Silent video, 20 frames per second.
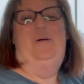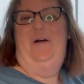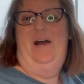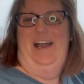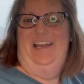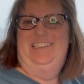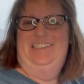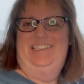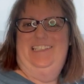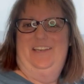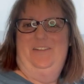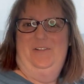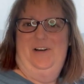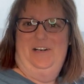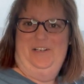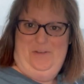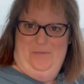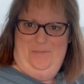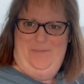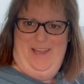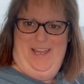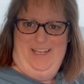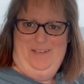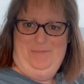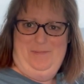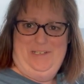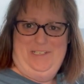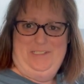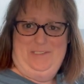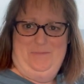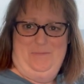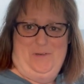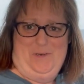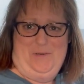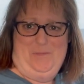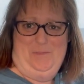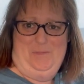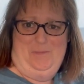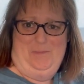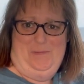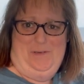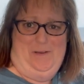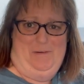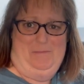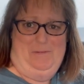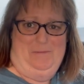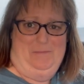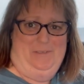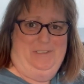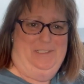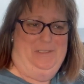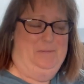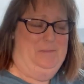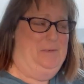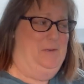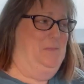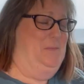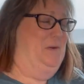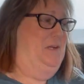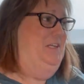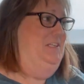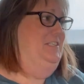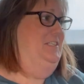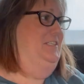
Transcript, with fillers: I'd say welcome back, but it's more probably appropriate to